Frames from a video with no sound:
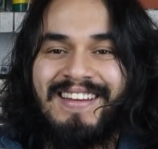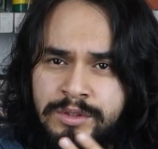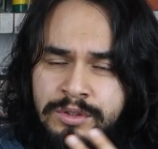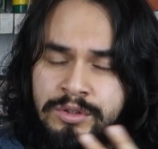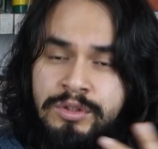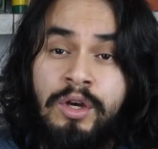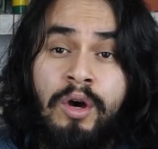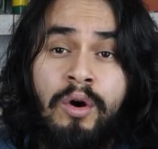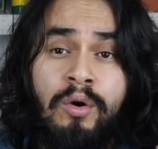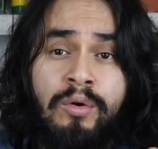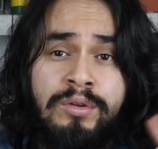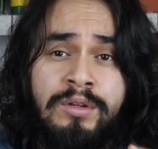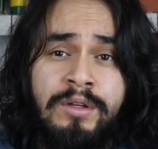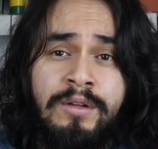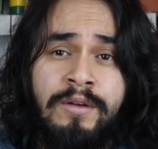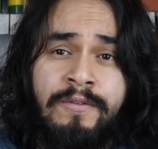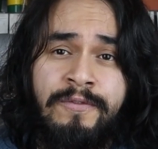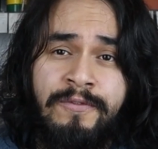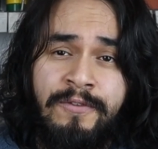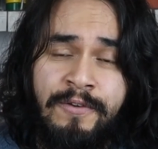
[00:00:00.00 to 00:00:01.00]
So
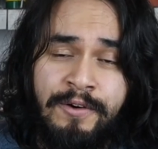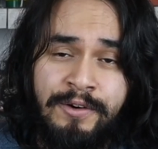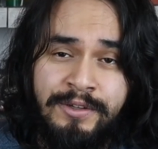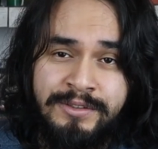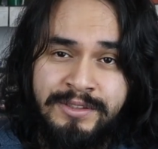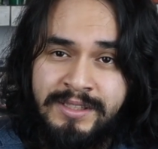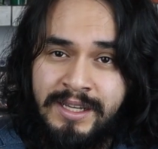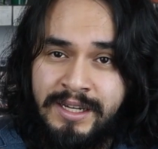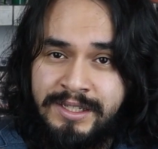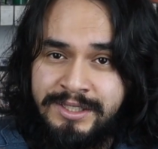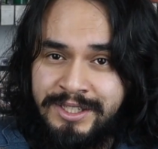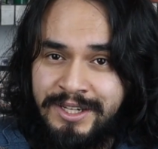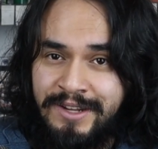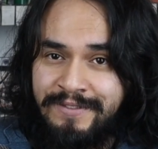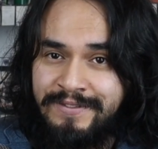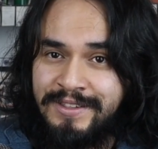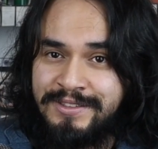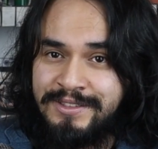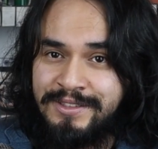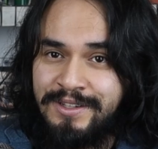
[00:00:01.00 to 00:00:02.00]
the first section
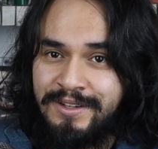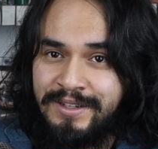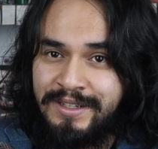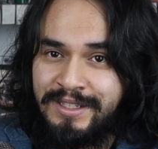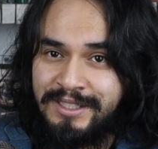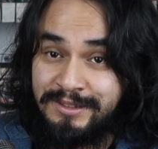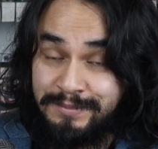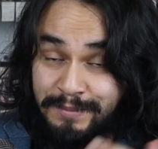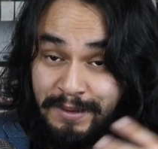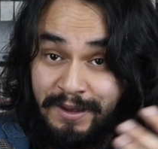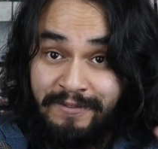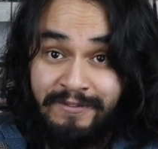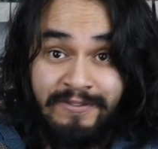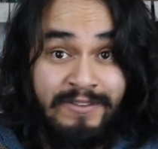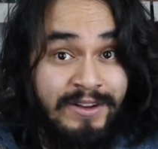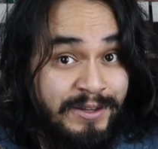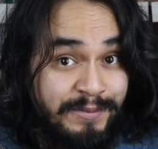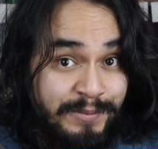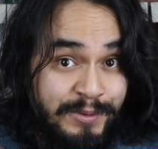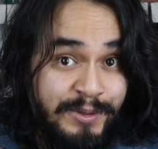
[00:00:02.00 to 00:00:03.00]
of the song is my
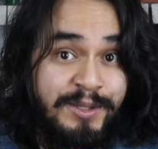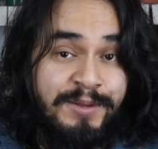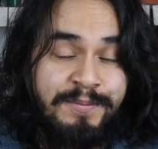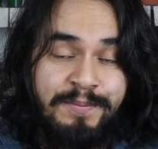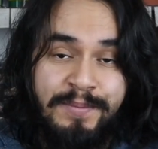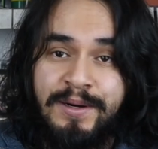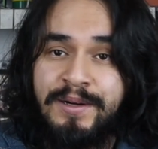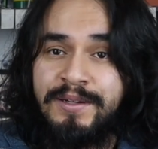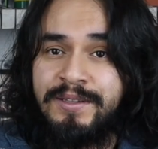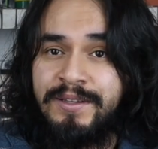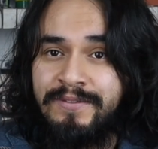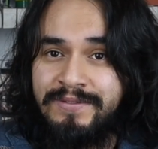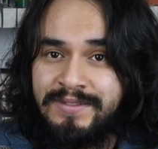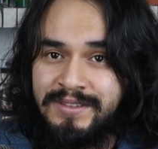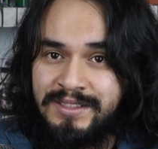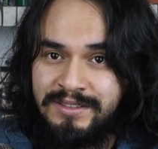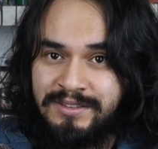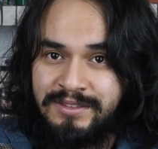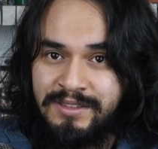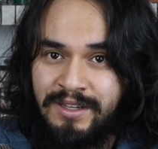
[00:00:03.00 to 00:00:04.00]
favorite part of
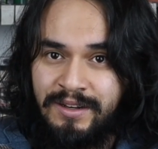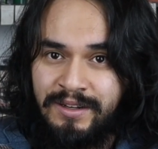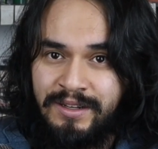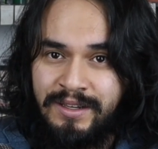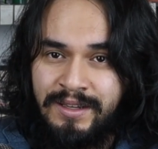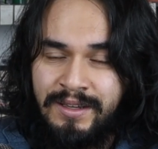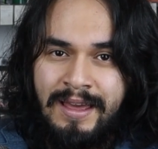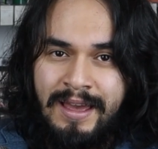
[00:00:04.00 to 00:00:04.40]
this song.